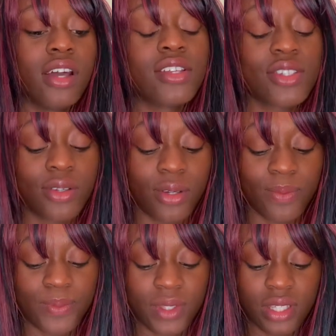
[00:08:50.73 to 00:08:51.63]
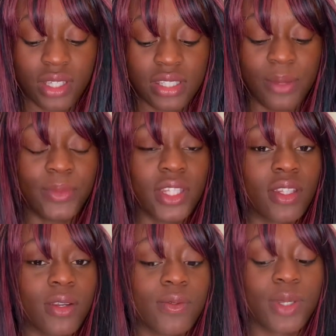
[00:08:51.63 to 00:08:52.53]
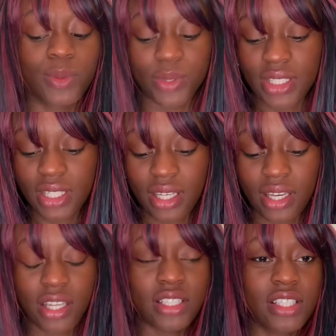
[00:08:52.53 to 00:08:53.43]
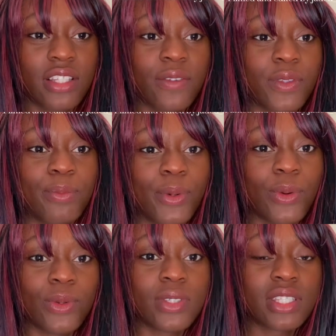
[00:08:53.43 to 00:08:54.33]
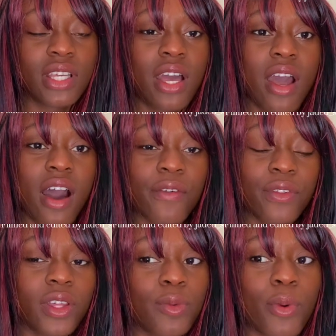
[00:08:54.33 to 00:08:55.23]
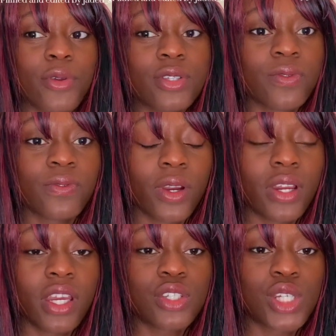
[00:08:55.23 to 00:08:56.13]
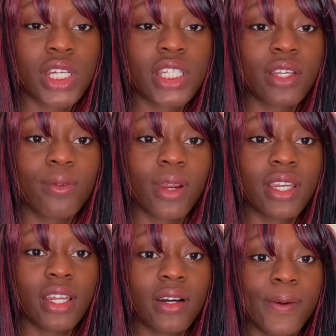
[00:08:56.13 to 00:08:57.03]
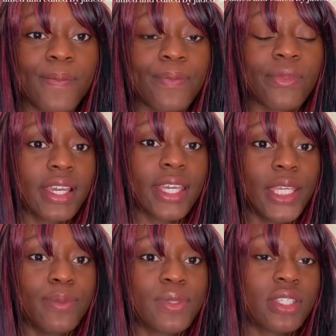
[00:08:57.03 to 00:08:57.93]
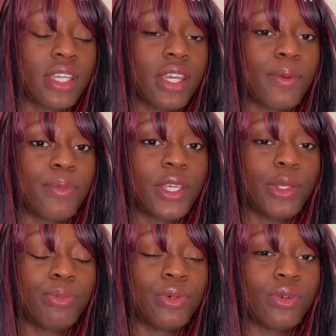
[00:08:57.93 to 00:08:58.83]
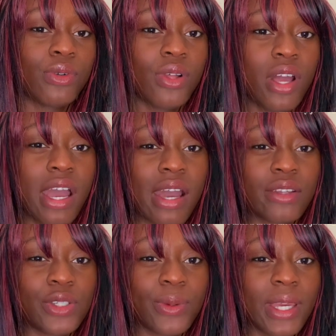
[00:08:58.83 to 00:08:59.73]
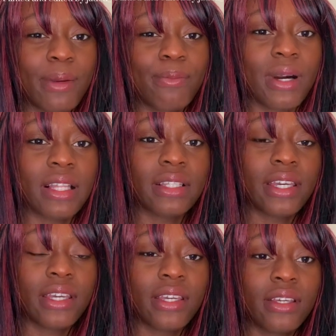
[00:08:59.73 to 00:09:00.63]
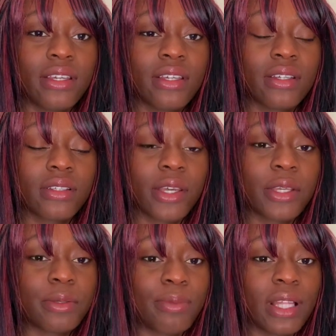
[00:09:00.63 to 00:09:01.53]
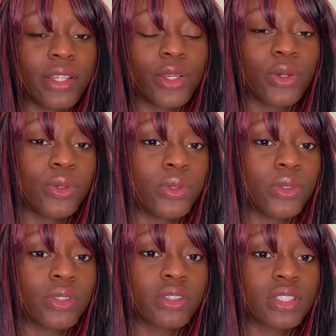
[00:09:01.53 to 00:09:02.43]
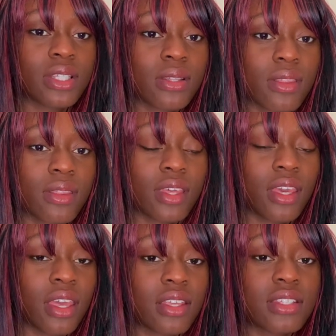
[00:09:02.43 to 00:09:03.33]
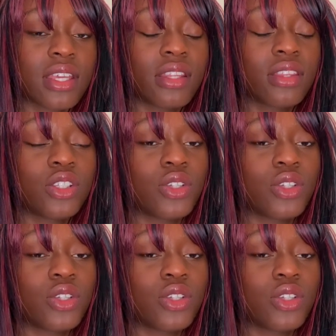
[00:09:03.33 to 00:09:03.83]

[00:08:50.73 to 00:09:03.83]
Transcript: So it's something that I really want to get. I just love the bows. I feel like bows are very trendy right now. I keep seeing people doing ballet, like ballet core things, and